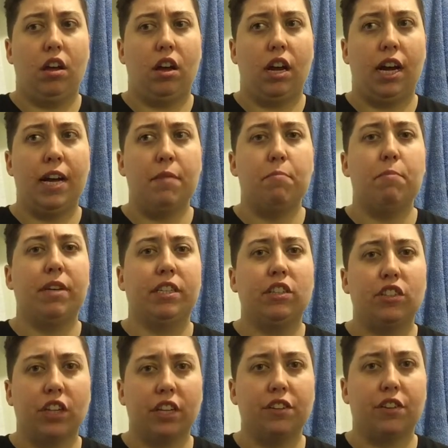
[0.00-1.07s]

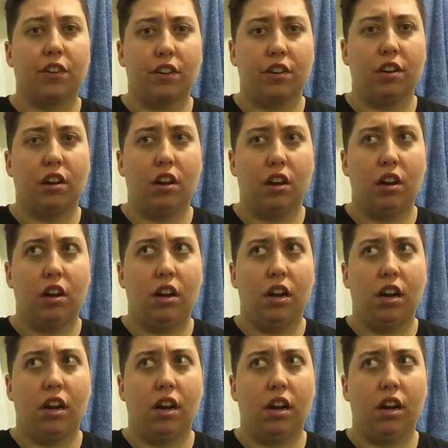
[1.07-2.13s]
misgendered
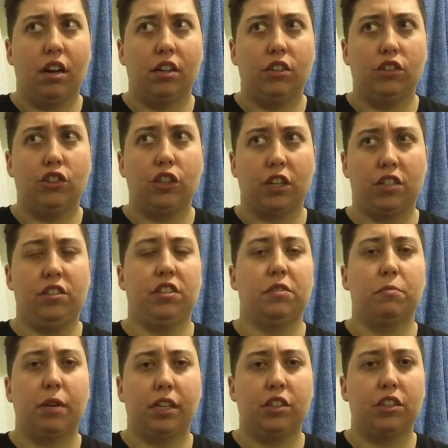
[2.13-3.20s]
just as
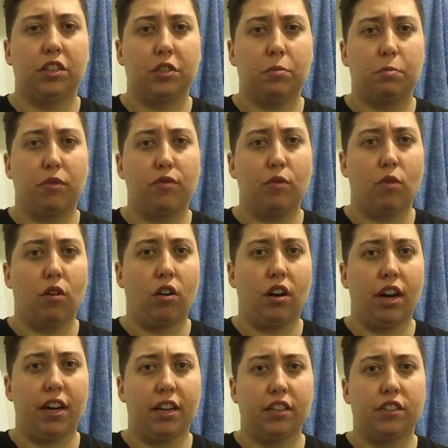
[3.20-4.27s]
much as before
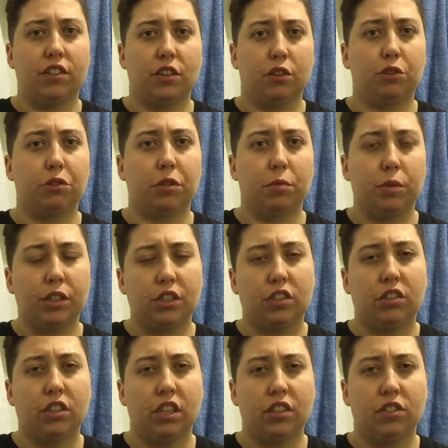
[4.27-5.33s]
I had surgery,
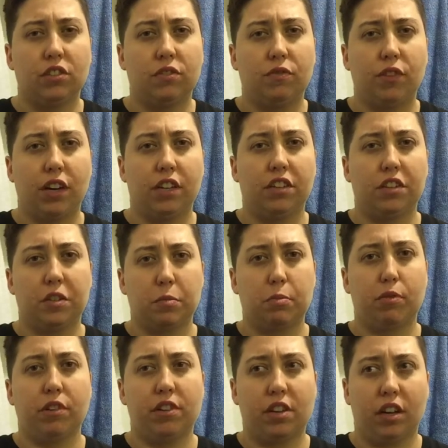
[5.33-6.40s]
which is very
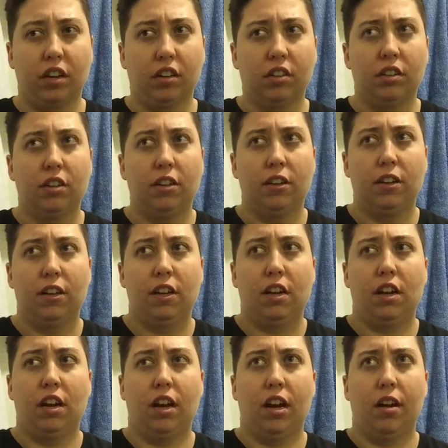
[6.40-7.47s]
disappointing.
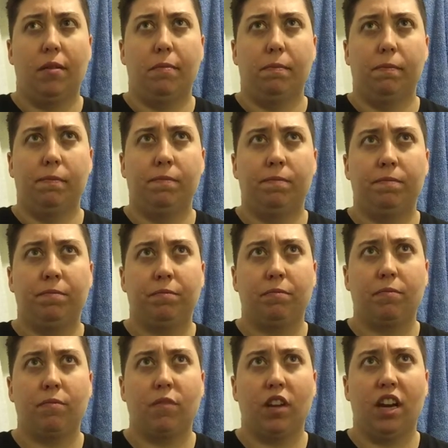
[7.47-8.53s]

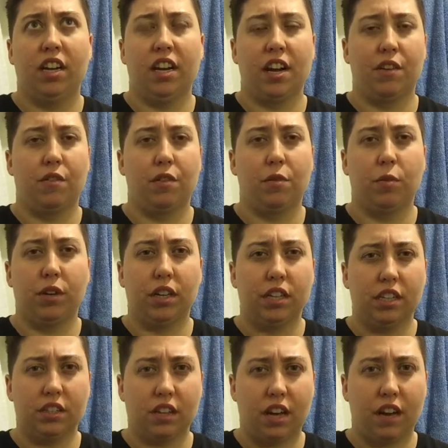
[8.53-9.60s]
And I don't know what it
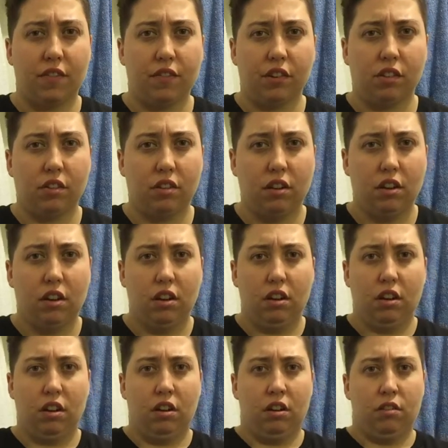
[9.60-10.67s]
is. I haven't
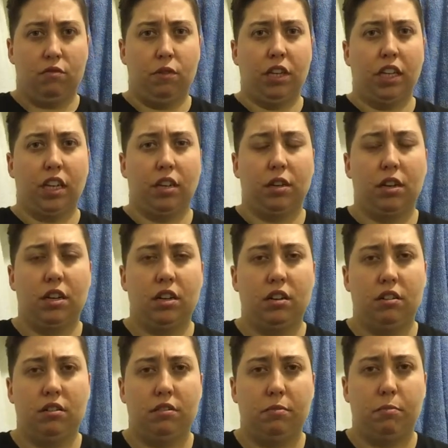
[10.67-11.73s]
really
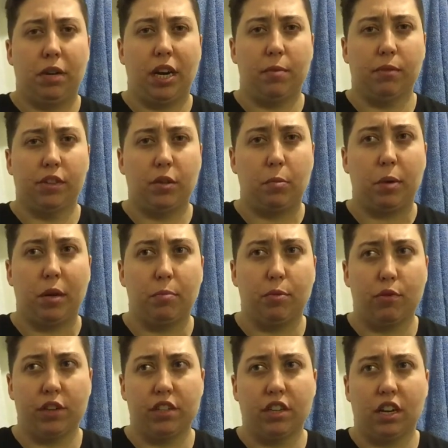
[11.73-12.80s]
been able to
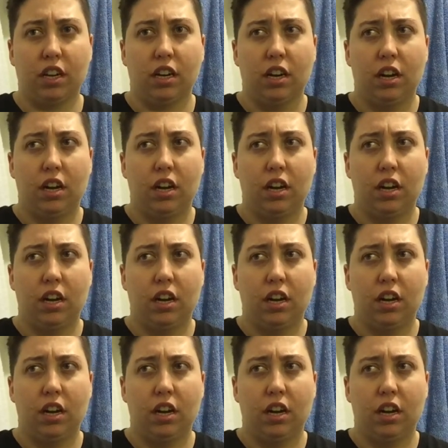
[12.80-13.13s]
pinpoint it.